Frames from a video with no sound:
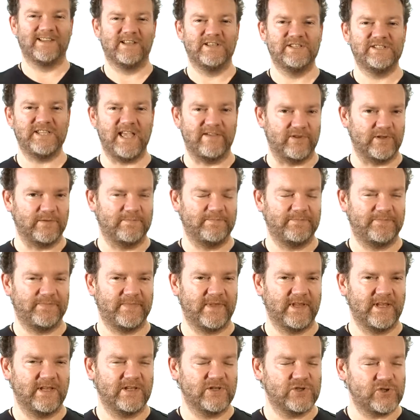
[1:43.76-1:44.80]
Seven,
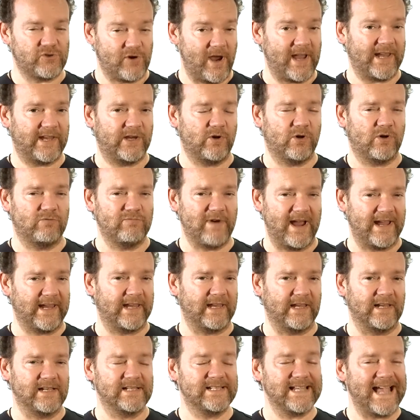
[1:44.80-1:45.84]
track your
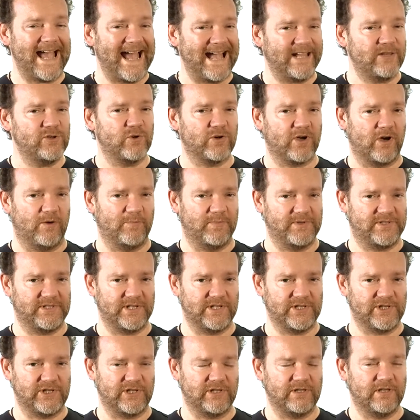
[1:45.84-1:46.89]
rankings and your
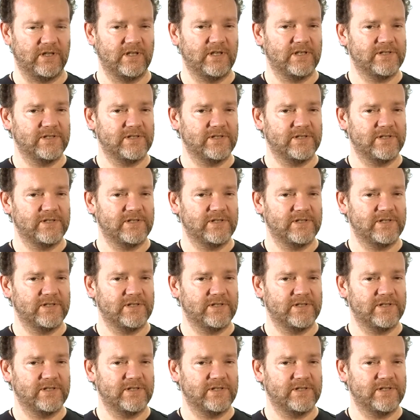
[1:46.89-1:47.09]
competition